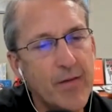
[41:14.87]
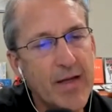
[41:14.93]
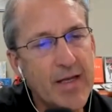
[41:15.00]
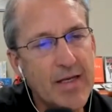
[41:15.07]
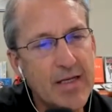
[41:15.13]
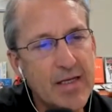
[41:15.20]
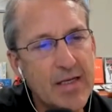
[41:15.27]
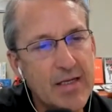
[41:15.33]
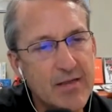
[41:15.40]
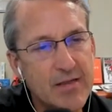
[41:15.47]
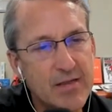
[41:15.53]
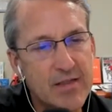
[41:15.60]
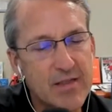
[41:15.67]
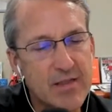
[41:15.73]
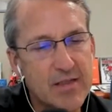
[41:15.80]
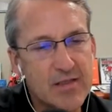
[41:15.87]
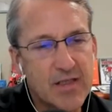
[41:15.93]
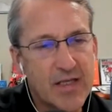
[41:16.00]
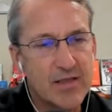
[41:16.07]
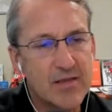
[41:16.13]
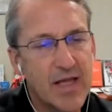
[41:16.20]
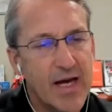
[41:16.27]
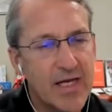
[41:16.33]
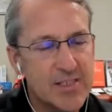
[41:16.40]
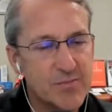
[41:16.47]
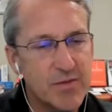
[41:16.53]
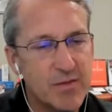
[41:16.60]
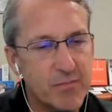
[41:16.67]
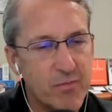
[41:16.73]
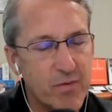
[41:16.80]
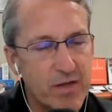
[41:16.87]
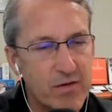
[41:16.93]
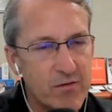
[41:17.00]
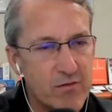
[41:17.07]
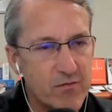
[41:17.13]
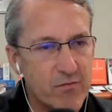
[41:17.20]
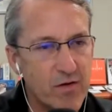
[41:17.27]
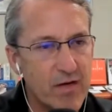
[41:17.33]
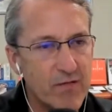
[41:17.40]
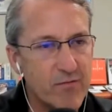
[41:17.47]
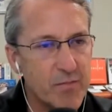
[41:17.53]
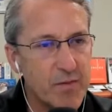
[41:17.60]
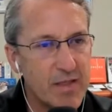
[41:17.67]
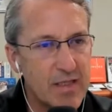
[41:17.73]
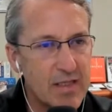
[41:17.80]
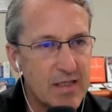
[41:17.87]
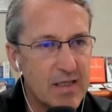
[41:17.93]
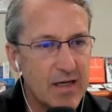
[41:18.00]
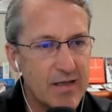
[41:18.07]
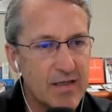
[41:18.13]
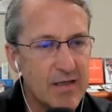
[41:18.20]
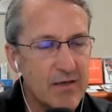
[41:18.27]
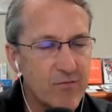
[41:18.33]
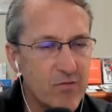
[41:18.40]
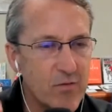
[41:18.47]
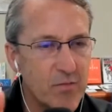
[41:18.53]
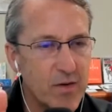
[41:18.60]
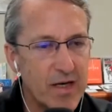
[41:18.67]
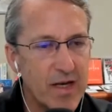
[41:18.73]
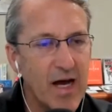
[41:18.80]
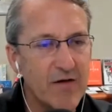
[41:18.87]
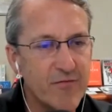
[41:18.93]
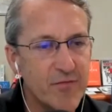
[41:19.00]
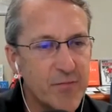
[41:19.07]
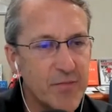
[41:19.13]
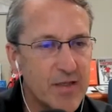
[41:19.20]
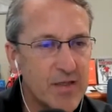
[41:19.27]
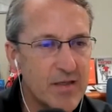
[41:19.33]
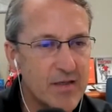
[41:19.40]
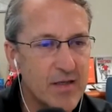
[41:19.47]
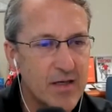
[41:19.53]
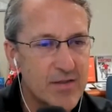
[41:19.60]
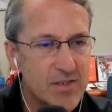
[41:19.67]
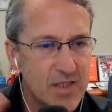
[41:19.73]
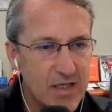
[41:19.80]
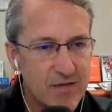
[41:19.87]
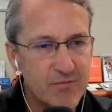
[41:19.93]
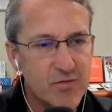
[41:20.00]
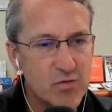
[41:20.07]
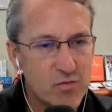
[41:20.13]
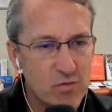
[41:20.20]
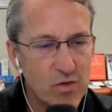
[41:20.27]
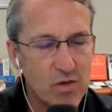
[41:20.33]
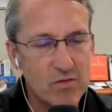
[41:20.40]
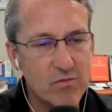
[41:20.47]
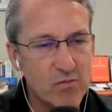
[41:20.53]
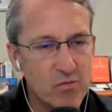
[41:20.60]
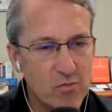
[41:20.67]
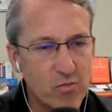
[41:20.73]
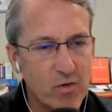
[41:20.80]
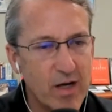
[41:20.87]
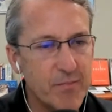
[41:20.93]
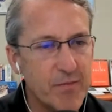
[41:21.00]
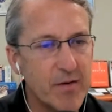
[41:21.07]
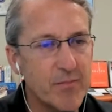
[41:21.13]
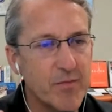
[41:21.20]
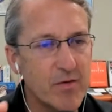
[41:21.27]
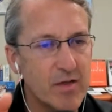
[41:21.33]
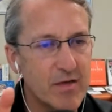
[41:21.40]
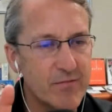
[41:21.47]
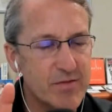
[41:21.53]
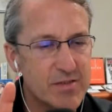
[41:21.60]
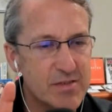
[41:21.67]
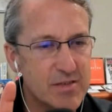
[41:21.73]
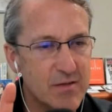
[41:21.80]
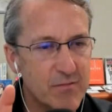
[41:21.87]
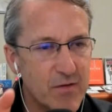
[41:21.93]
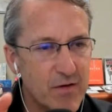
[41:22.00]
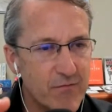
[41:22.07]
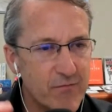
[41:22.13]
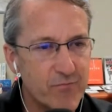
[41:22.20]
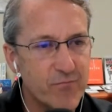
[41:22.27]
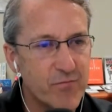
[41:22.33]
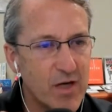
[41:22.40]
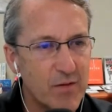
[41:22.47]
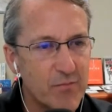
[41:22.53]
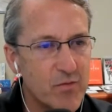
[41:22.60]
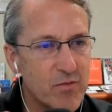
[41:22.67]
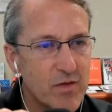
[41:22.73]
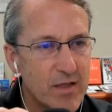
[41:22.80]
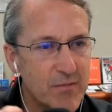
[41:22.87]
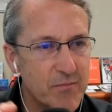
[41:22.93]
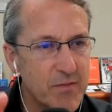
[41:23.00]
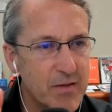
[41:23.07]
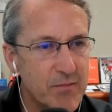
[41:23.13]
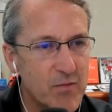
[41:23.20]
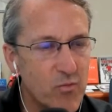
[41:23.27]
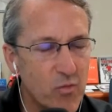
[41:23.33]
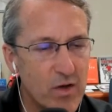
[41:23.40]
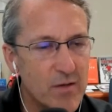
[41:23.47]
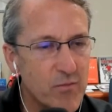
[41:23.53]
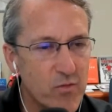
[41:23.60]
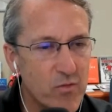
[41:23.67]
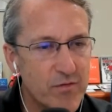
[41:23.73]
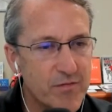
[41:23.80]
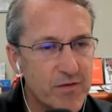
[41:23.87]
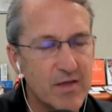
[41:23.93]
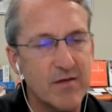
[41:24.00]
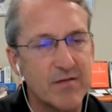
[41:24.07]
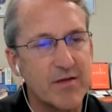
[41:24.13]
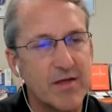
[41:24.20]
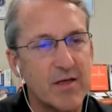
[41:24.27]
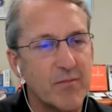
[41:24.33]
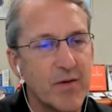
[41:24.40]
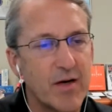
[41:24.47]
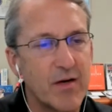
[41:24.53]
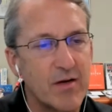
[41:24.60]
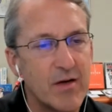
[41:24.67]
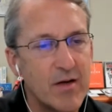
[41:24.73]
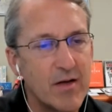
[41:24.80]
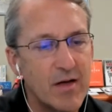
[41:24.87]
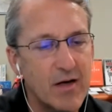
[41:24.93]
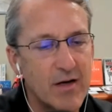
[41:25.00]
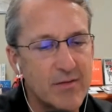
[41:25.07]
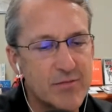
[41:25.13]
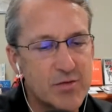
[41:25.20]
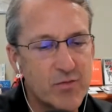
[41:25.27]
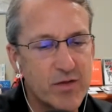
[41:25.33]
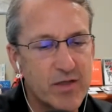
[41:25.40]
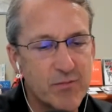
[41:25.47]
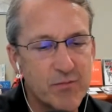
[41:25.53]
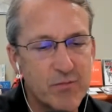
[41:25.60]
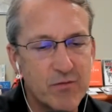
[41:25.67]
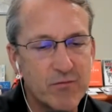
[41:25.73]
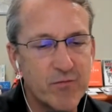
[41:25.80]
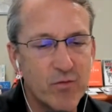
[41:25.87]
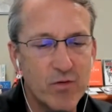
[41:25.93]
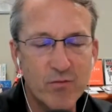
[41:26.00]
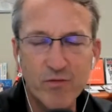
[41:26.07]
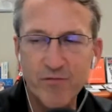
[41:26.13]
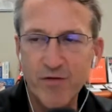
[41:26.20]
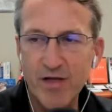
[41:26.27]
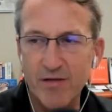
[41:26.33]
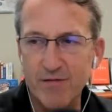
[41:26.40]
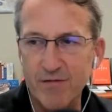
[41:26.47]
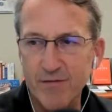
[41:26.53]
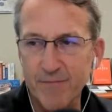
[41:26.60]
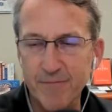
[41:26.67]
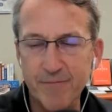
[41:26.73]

any like last minute pointers for everybody i can give you about a half a minute to kind of do a little wrap up or give us some a couple like maybe one more thing to think about um, so we can move forward with faith